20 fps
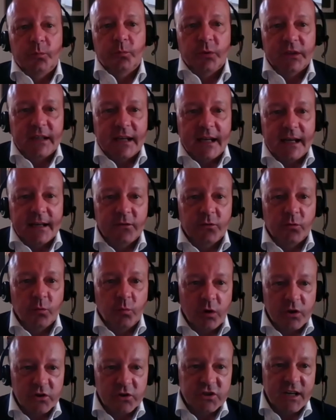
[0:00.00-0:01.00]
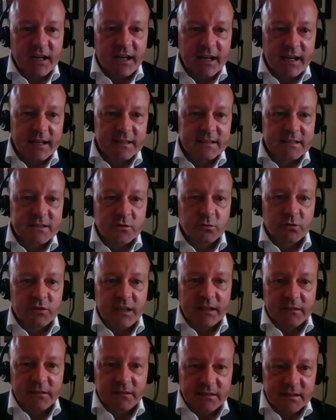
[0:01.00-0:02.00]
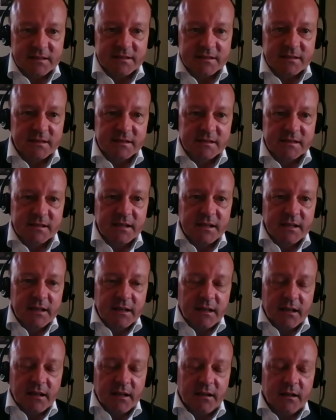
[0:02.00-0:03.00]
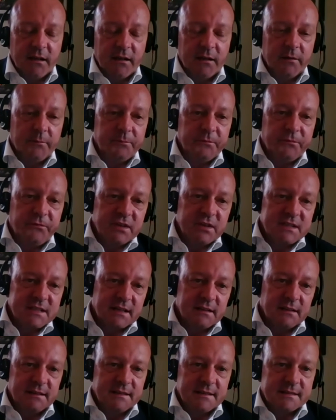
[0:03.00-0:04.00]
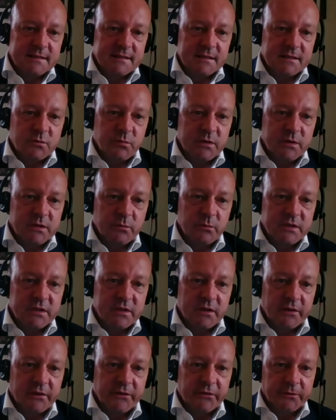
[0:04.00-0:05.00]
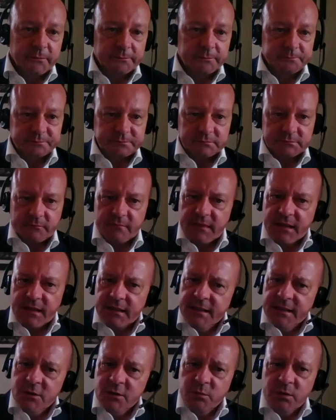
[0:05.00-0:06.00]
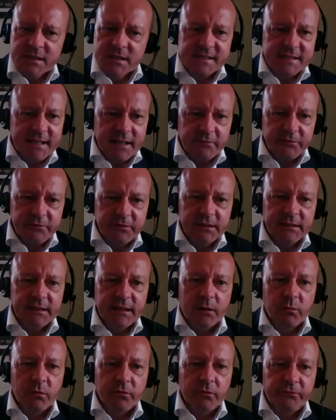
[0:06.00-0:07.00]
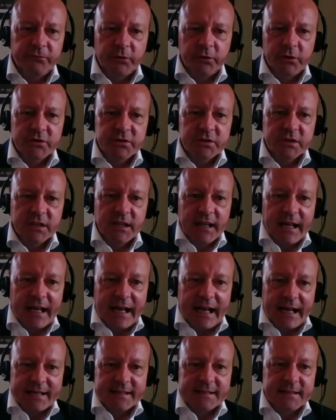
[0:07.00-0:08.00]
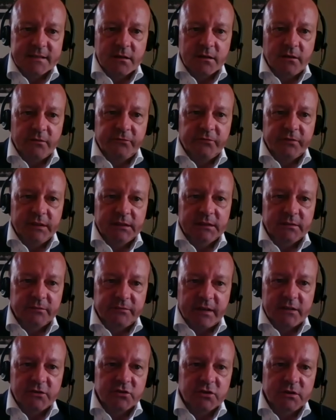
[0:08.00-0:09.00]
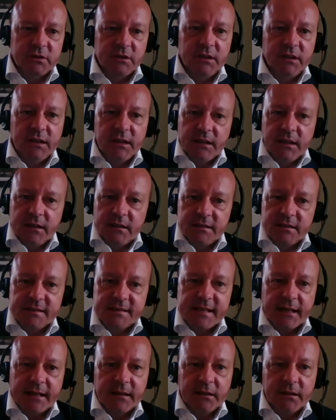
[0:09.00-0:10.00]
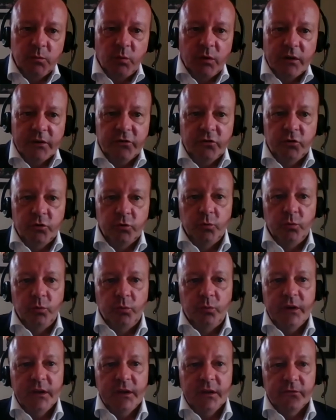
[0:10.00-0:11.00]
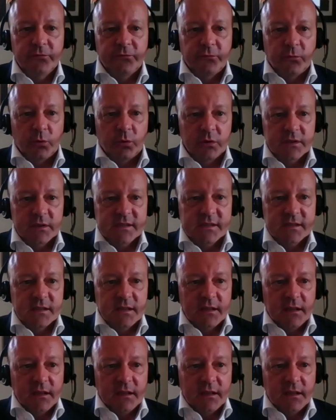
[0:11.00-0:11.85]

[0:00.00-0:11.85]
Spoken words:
protect, to wash their hands, to take the distance, physical distance with others. This was definitely our first axis of intervention. The second was to reinforce